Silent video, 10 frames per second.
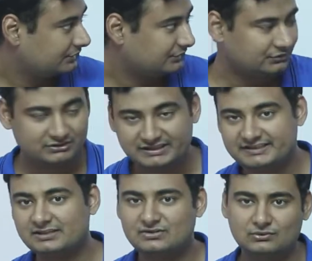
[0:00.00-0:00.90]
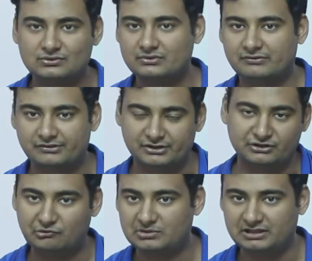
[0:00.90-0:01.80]
So it's a source of
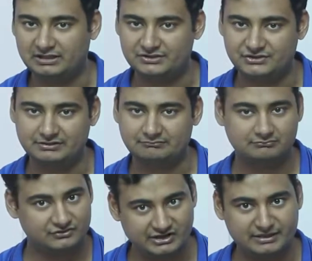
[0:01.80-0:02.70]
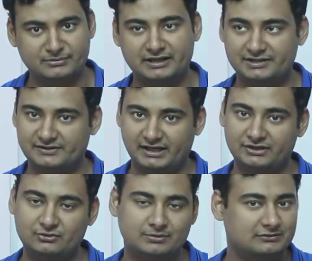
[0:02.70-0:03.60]
renewable energy, same as
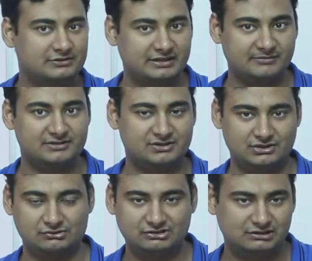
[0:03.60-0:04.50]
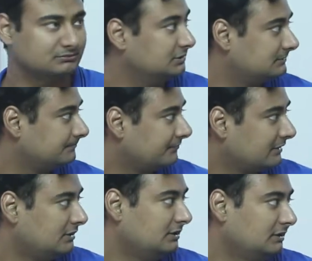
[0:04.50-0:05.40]
hydropower, same as geothermal.
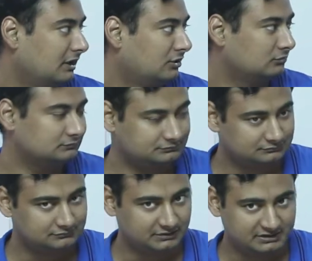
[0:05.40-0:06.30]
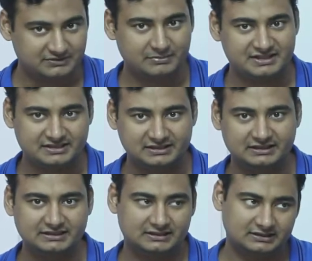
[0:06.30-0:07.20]
Now it's
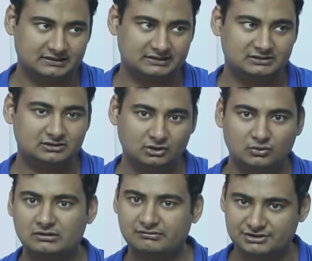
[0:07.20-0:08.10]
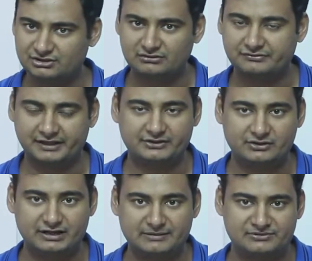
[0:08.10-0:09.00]
basically a lower version of
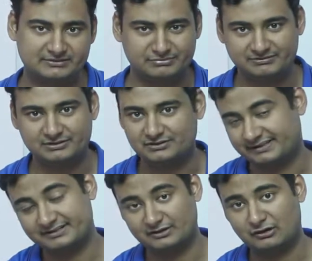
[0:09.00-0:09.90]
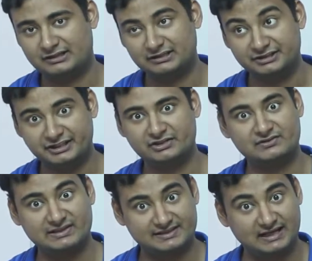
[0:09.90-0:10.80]
hydro dam, simply because it's not
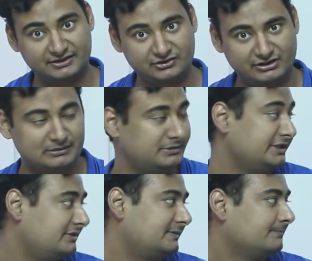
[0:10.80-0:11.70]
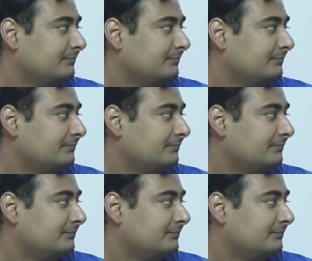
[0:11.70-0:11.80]
continuous as a hydro dam is,